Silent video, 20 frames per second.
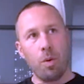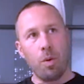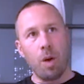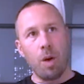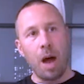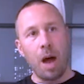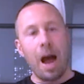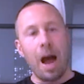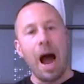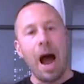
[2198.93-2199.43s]

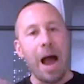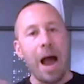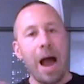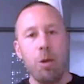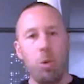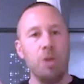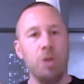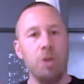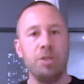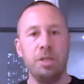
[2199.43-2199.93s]
I
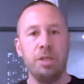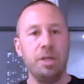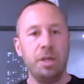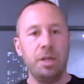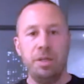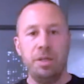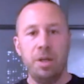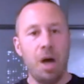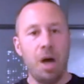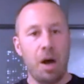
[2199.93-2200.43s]

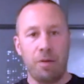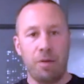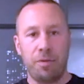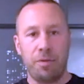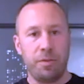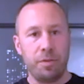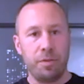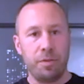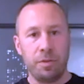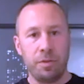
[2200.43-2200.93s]
wasn't
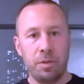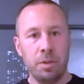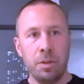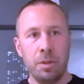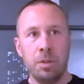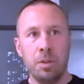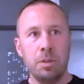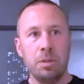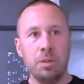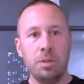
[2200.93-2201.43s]
enough
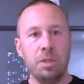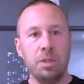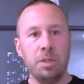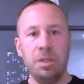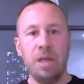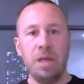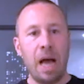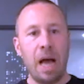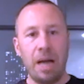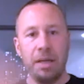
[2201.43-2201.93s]
to
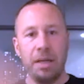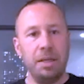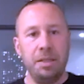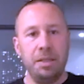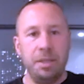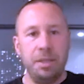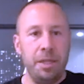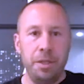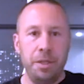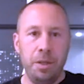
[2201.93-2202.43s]
not
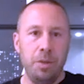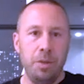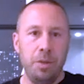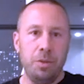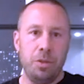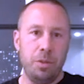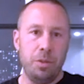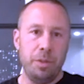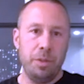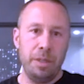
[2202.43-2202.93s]
continue
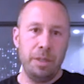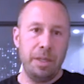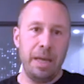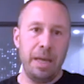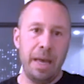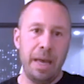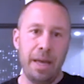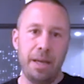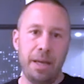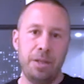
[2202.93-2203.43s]
to
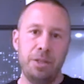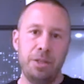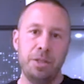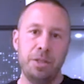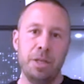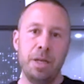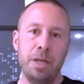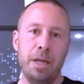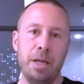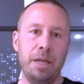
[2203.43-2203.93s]

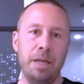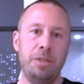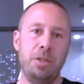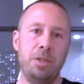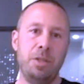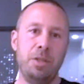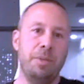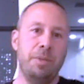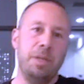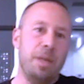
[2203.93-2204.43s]
engage in
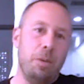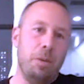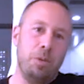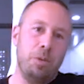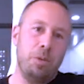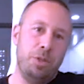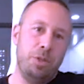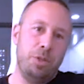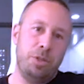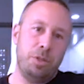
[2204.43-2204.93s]
something that
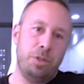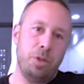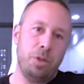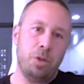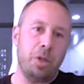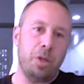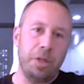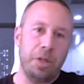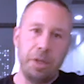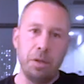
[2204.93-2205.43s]
was so
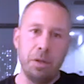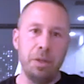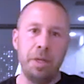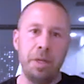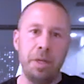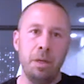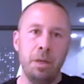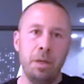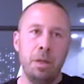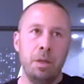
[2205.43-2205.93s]

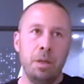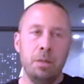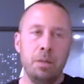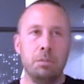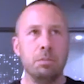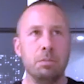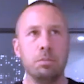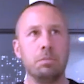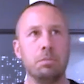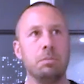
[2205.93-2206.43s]
clearly
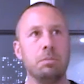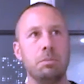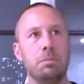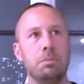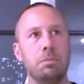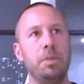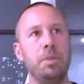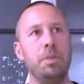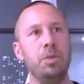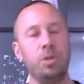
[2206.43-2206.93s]

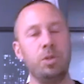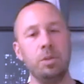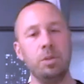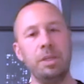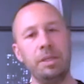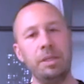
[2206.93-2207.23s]
mutually